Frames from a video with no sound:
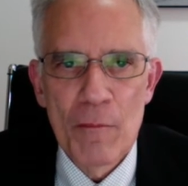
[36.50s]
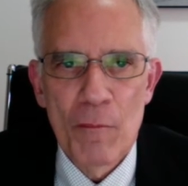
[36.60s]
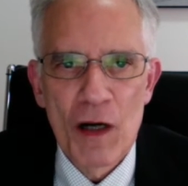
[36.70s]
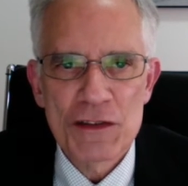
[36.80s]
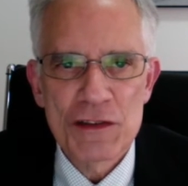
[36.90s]

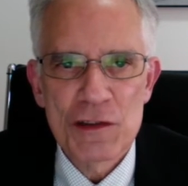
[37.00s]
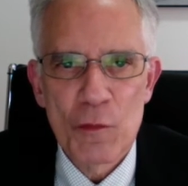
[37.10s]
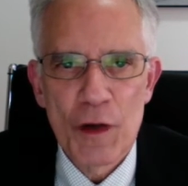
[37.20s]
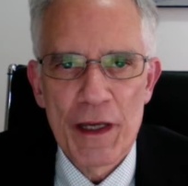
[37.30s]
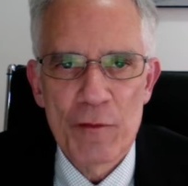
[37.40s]
much in the
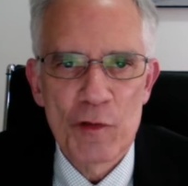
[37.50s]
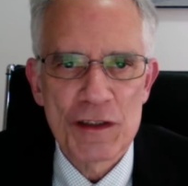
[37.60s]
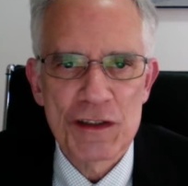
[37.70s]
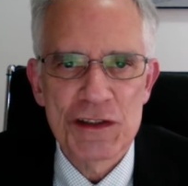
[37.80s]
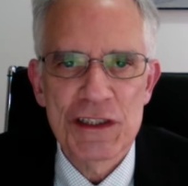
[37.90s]
way in
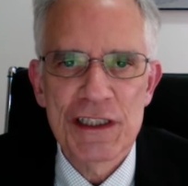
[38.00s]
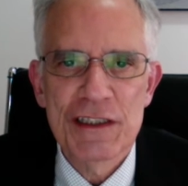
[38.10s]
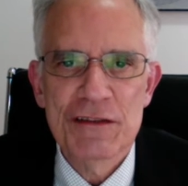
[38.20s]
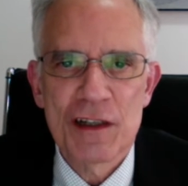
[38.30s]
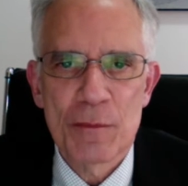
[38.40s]
which
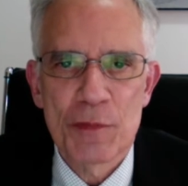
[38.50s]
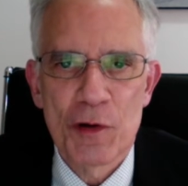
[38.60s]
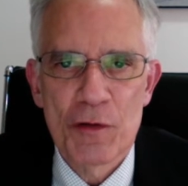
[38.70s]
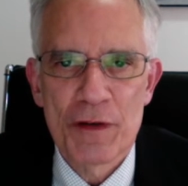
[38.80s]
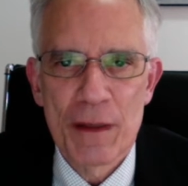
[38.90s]
genes are
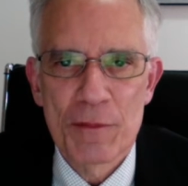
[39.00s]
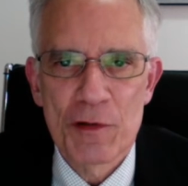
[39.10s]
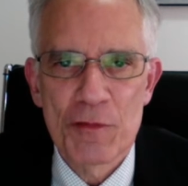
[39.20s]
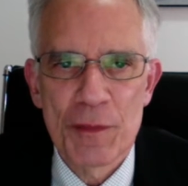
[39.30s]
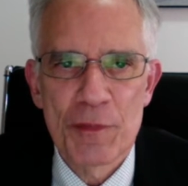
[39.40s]
programmed to
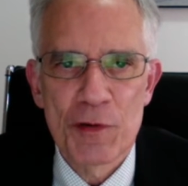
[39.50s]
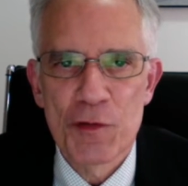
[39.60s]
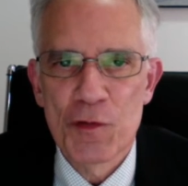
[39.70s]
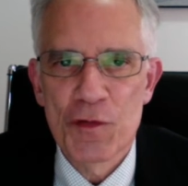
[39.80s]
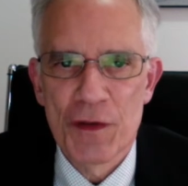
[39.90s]

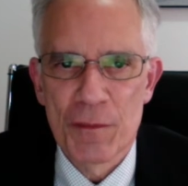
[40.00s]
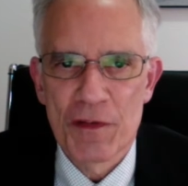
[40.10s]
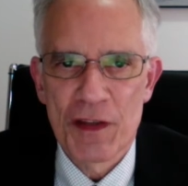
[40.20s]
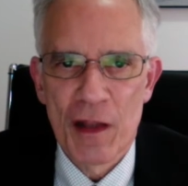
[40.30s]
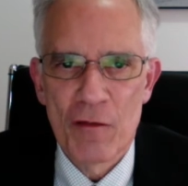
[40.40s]
reproduce
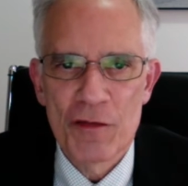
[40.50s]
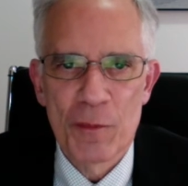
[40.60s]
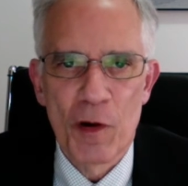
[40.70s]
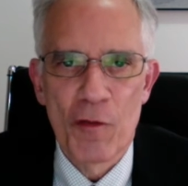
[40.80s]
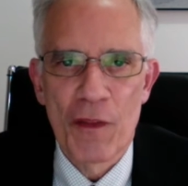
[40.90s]
themselves
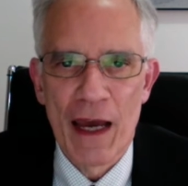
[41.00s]
both